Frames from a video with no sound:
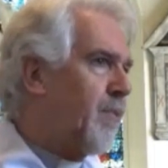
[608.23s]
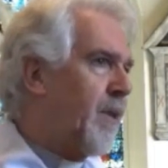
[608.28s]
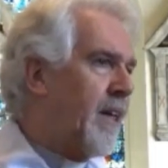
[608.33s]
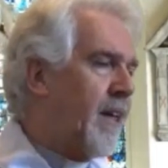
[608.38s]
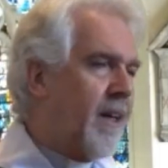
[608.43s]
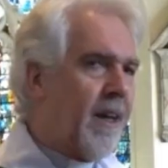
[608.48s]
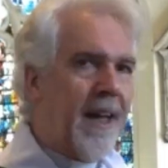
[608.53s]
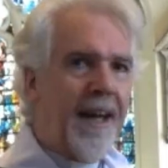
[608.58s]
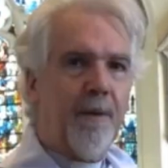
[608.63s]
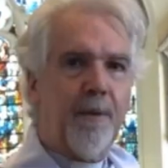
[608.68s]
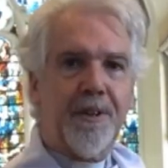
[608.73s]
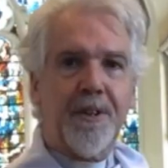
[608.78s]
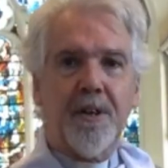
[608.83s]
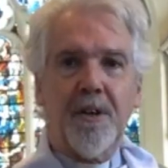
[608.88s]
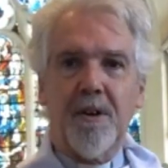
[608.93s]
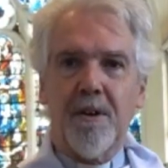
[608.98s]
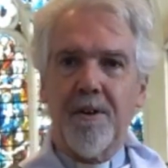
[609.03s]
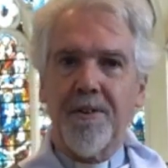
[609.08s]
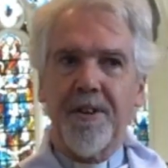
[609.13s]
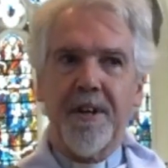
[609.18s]
to connect with
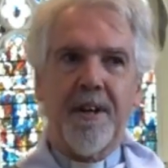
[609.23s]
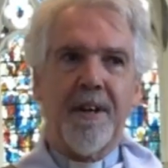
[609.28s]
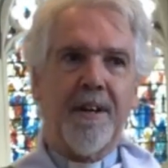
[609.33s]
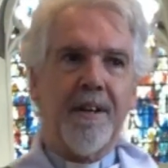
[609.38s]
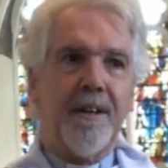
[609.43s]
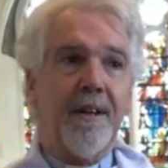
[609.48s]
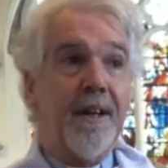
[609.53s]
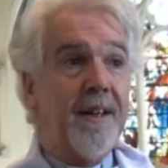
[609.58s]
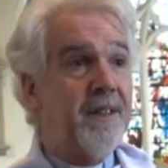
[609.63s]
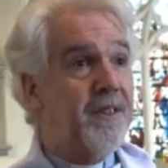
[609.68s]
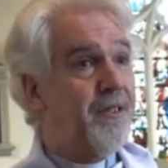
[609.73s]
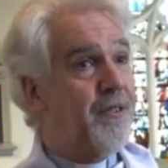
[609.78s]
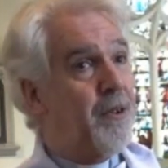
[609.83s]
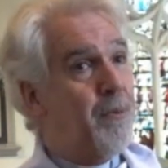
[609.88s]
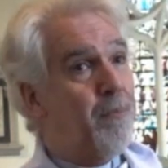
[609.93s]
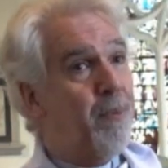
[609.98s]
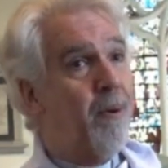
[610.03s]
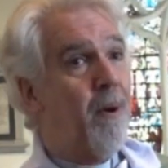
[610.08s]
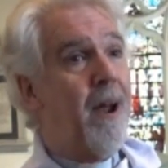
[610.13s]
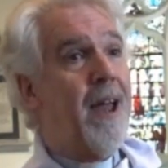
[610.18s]
God is through
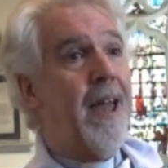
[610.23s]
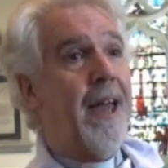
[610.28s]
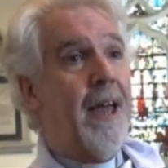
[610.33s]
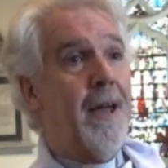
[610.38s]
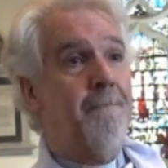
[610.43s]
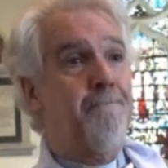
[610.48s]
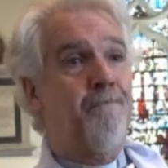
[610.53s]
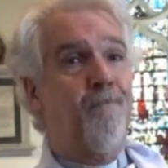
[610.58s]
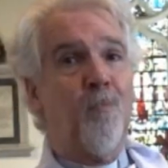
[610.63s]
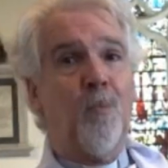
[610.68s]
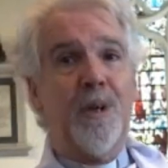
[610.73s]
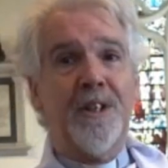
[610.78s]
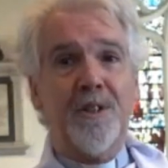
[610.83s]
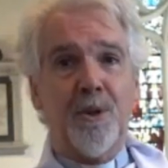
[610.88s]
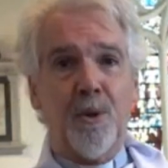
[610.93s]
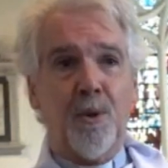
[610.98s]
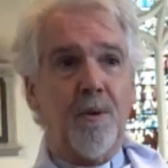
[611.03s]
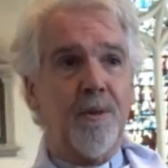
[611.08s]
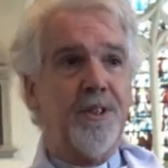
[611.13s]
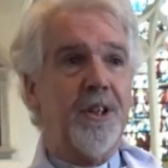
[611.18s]
prayer. We
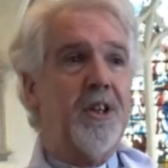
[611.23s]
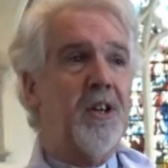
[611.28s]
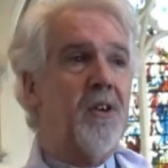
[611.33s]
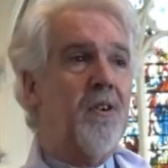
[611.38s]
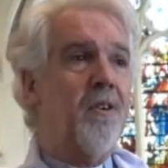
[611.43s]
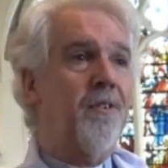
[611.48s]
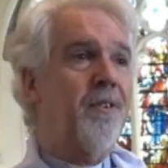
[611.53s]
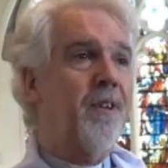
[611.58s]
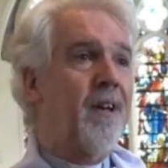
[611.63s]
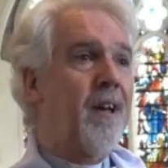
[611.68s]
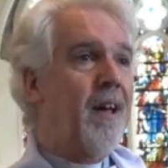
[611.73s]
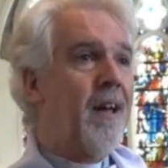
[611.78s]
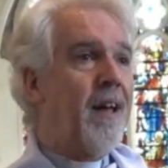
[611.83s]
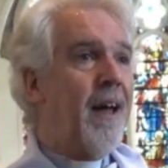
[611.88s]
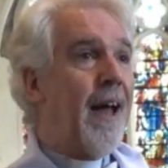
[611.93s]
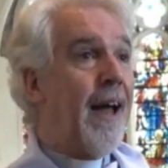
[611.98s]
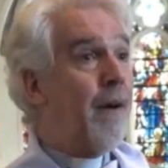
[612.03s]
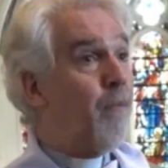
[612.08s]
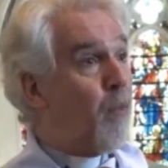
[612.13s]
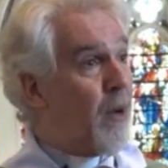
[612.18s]
talk to God
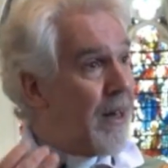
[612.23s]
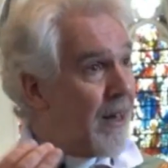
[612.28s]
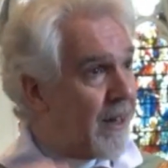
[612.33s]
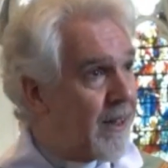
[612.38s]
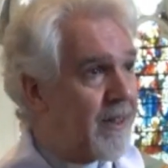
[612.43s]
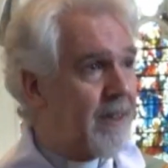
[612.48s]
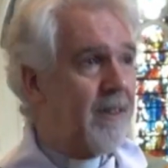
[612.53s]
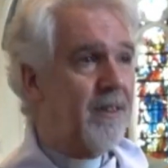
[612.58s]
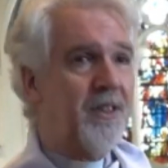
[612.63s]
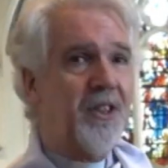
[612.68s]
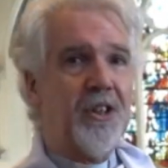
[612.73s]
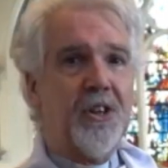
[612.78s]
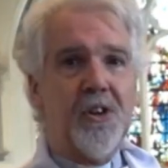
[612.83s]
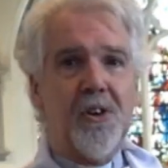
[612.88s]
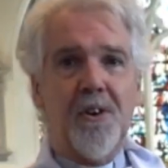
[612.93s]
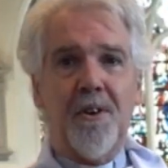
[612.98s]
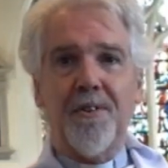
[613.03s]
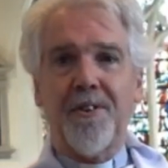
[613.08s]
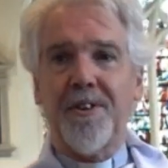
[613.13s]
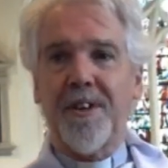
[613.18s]
and we listen to
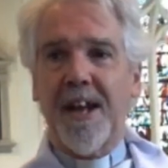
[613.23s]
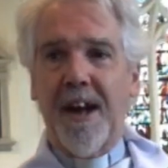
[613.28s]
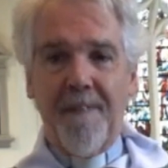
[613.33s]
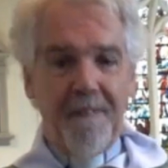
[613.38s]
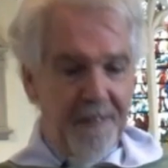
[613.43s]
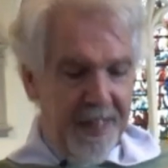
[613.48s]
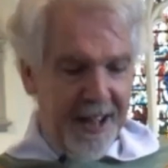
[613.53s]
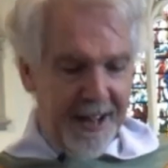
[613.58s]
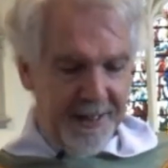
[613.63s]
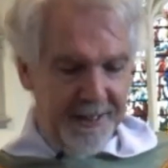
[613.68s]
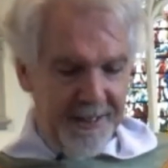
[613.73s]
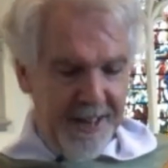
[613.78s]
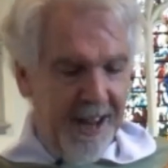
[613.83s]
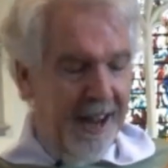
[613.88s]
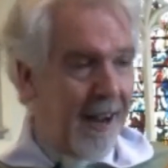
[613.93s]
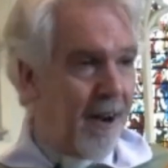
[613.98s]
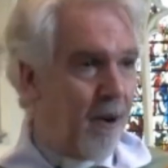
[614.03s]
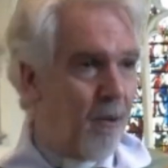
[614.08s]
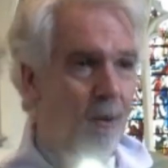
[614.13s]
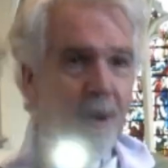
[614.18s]
God. And that's
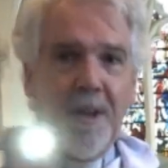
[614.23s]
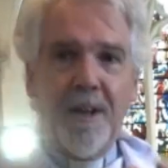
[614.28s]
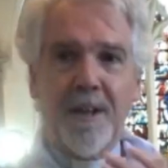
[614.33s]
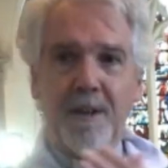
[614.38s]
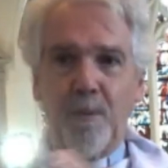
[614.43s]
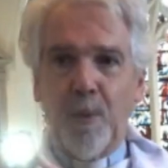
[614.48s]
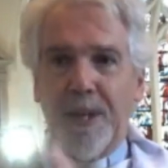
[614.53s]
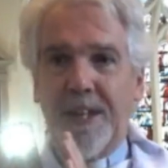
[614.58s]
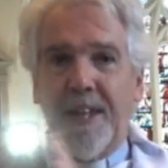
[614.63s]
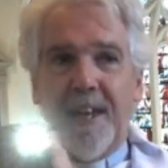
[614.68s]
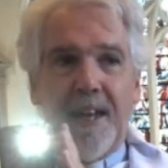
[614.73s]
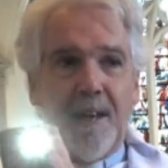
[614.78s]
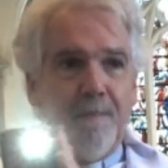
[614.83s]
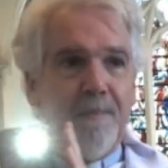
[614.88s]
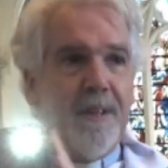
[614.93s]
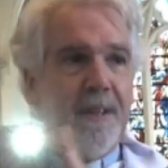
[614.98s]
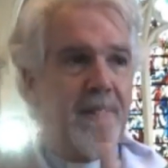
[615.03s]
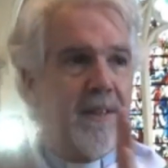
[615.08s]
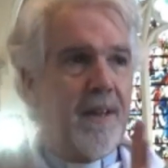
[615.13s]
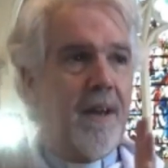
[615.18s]
how we
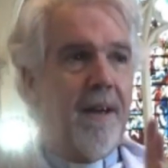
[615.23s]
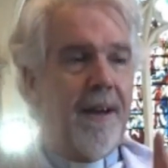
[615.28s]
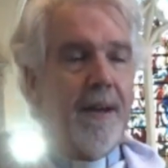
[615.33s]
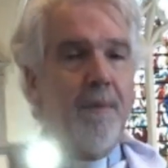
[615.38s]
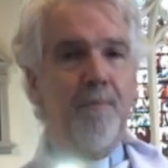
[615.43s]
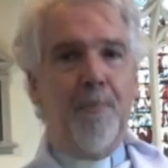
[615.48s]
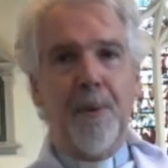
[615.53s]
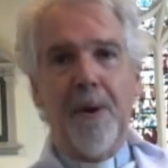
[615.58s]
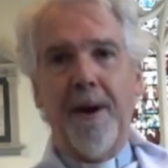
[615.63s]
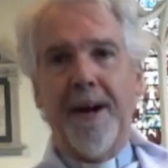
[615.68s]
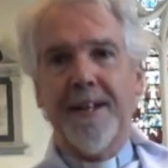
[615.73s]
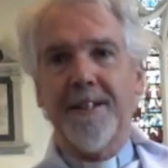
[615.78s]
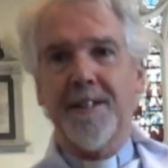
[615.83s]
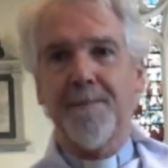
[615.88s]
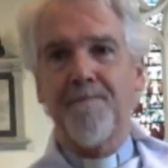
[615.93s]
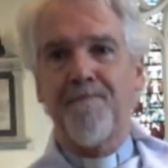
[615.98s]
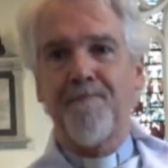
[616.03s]
keep this light bright.